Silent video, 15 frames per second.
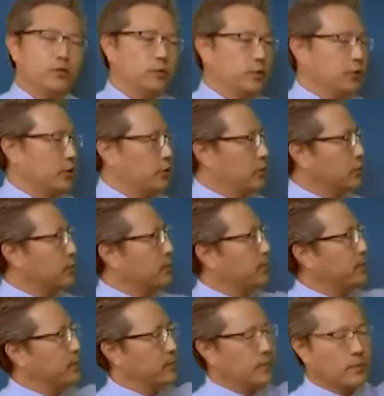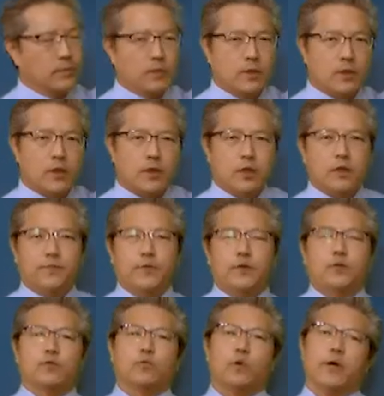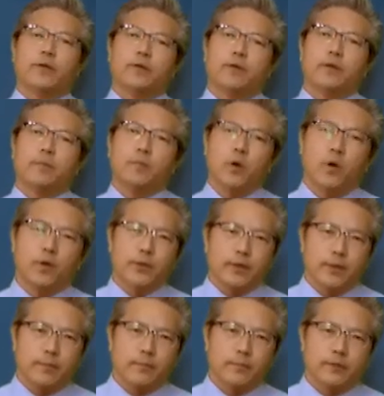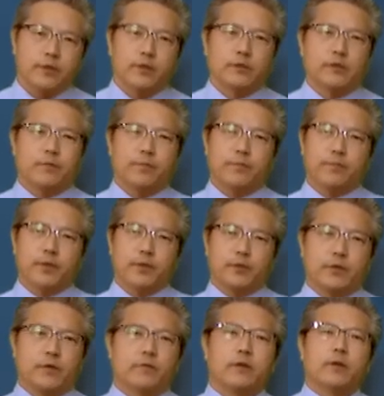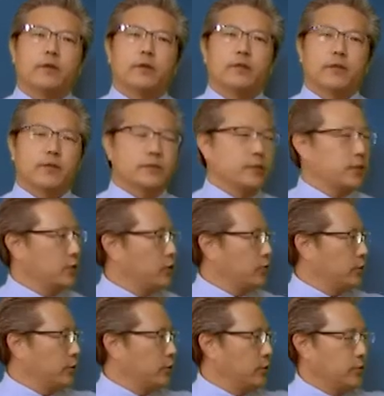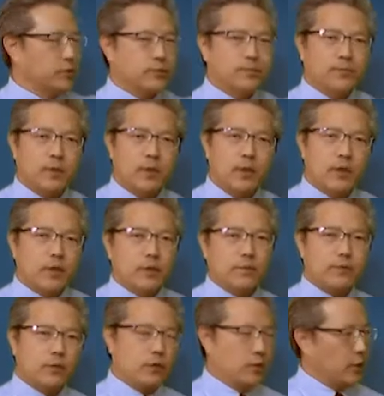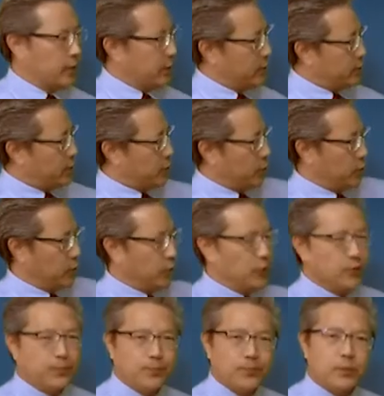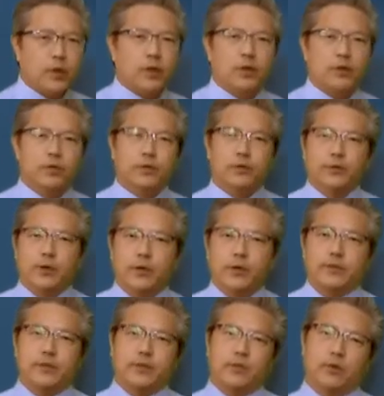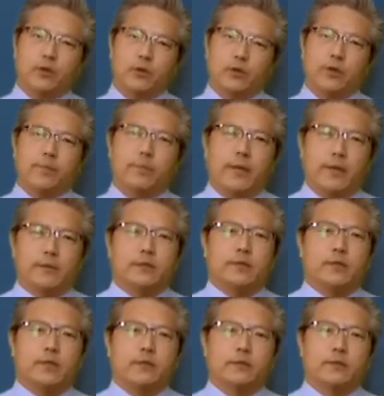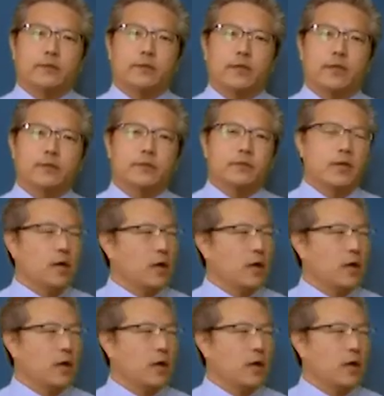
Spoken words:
would use. If you use quaternary ammonium, here's a picture of the test kit you would use. If you look at the two, you'll notice that the chlorine-based test kits